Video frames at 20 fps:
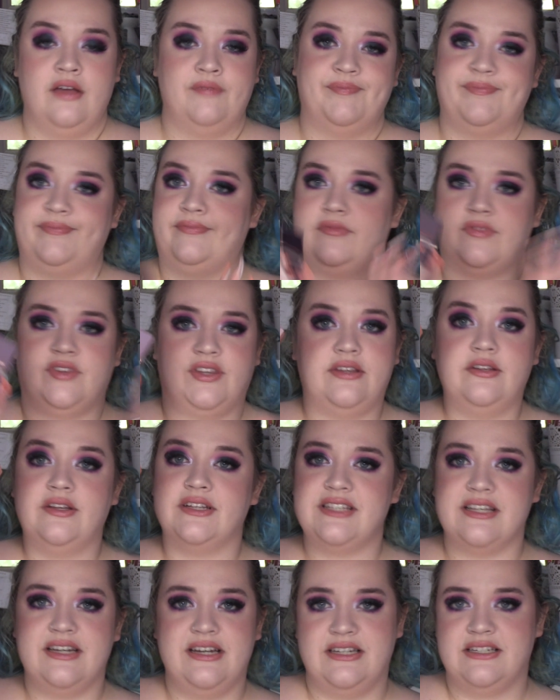
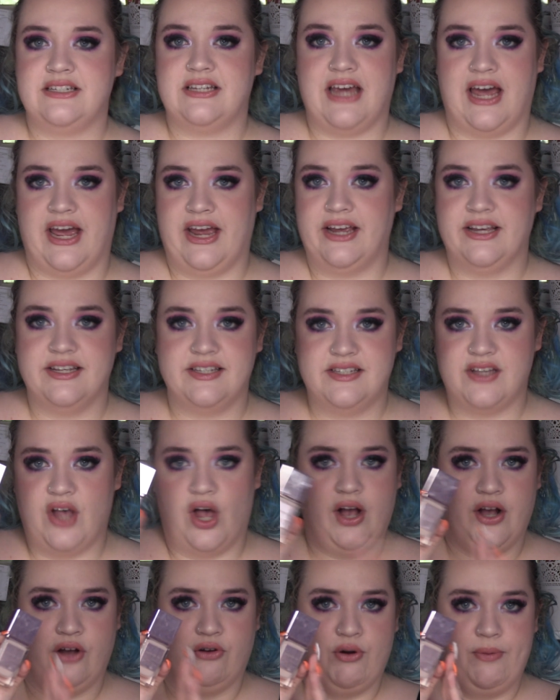There's an entire
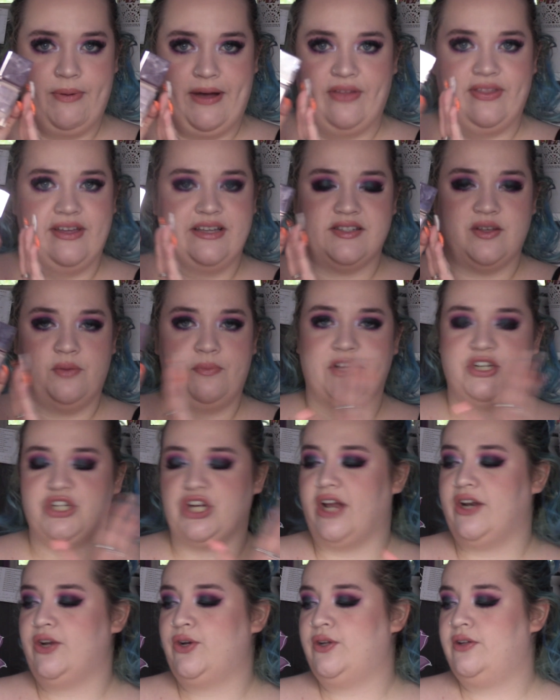saga about this on my
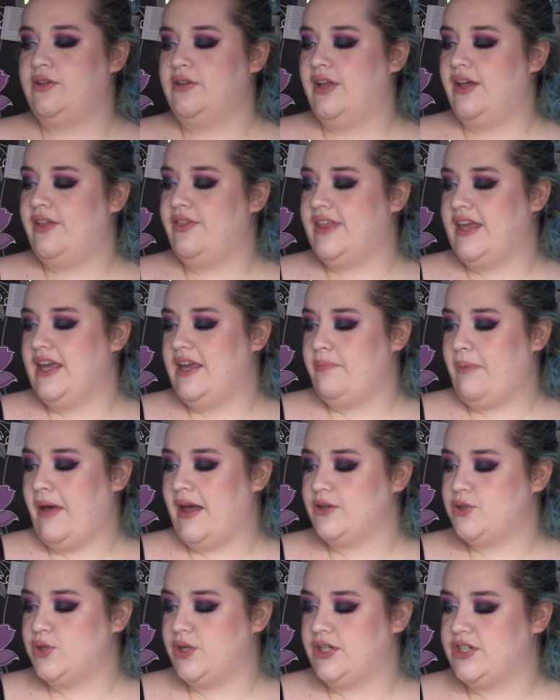channel. The
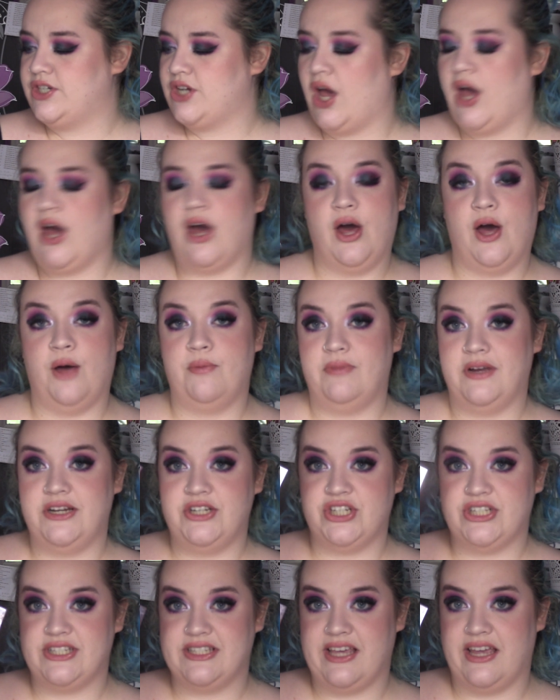Patrick Tart
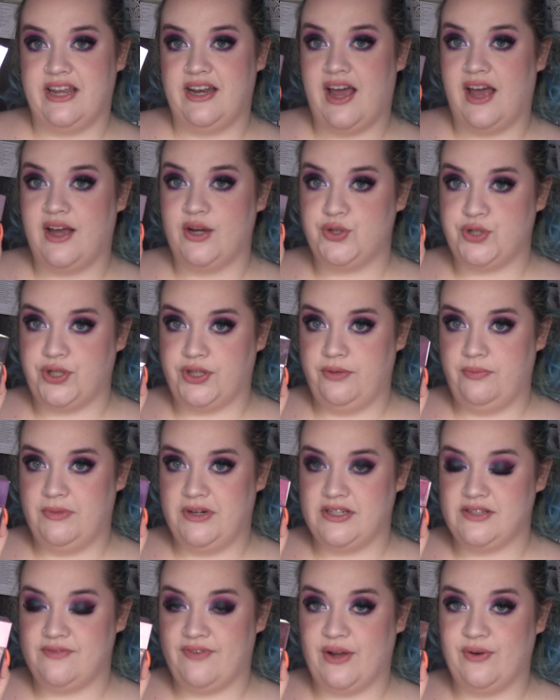Major Skin
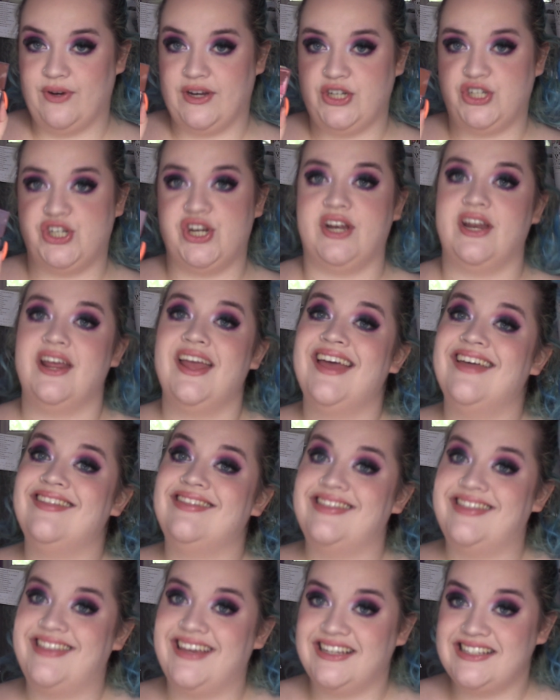Hydroluminous Foundation.
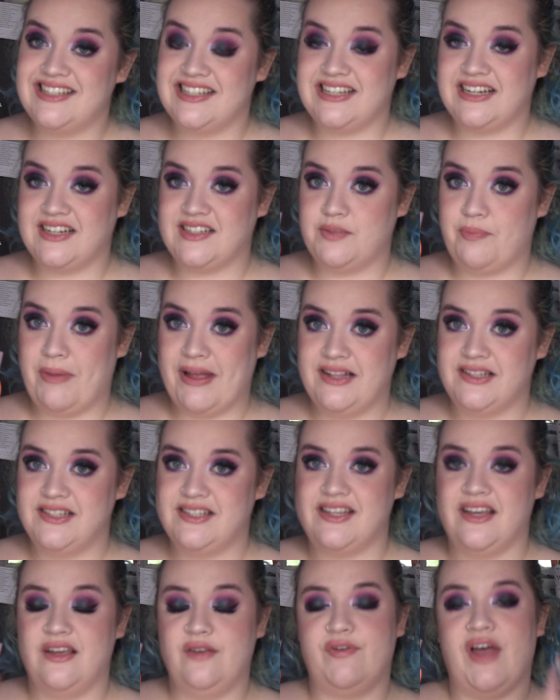This is
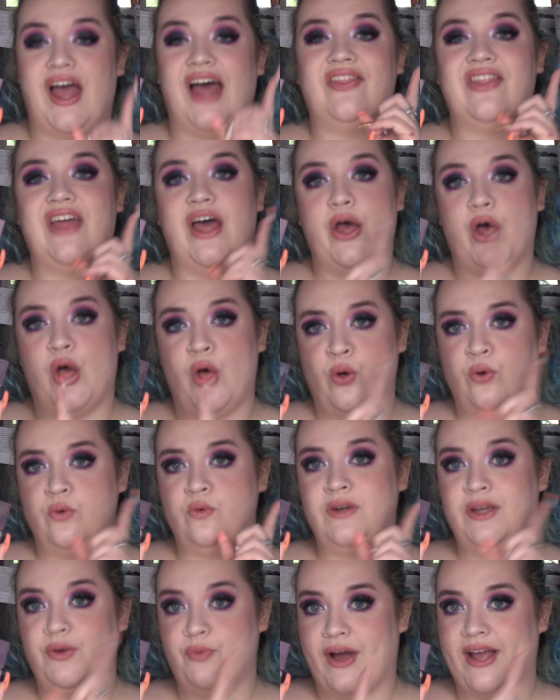expensive and the
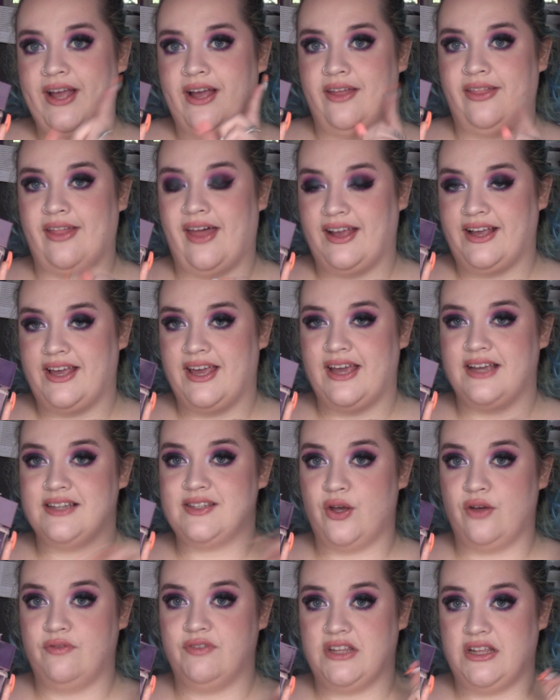only way I like it is
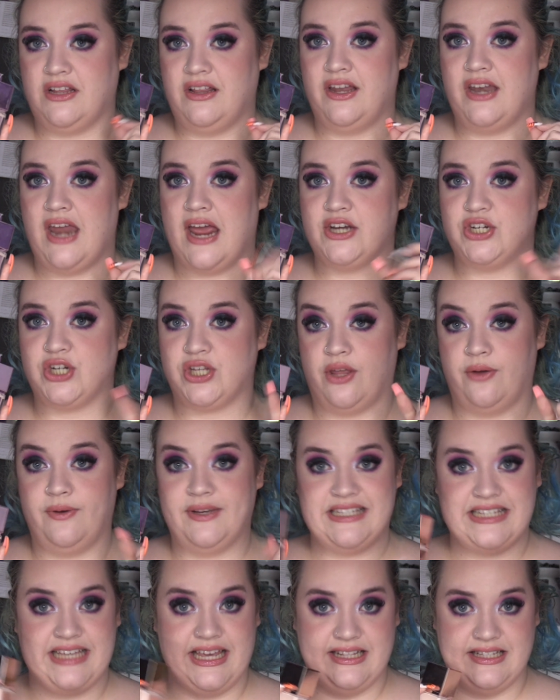over the Laneige Glowy
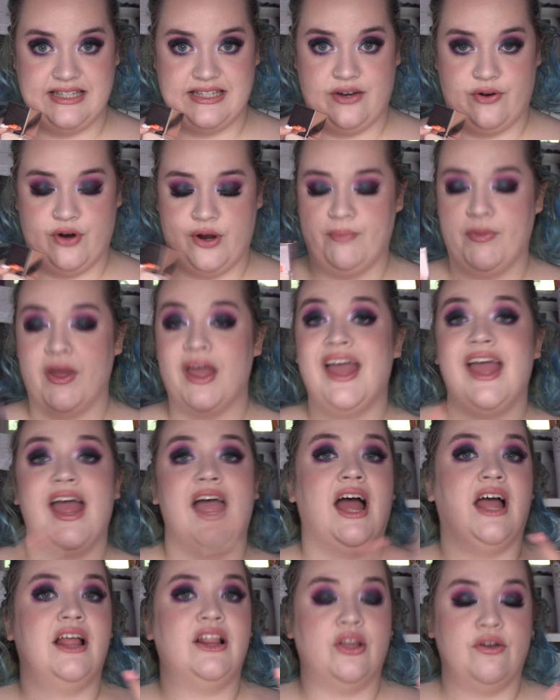Skin Serum.
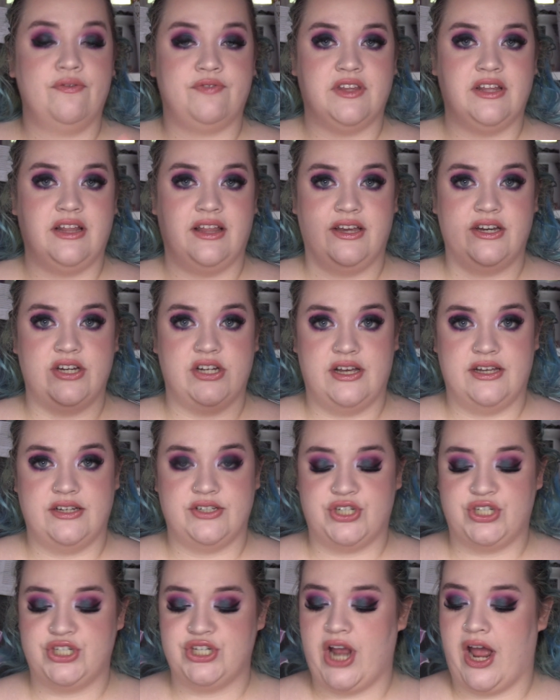I love the
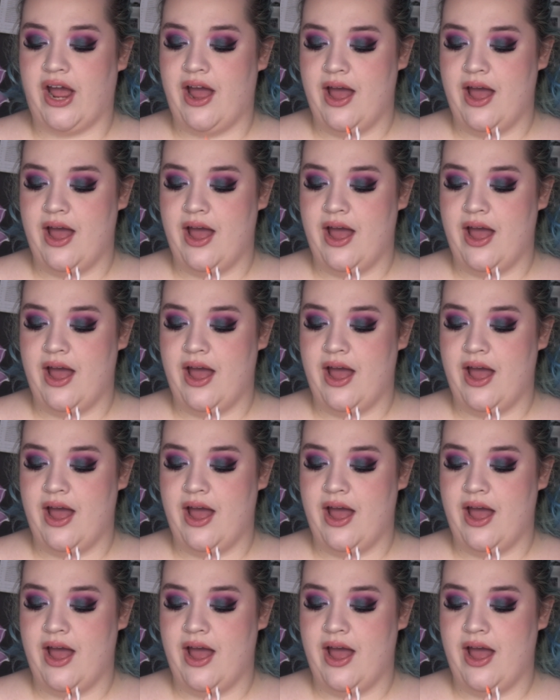Laneige,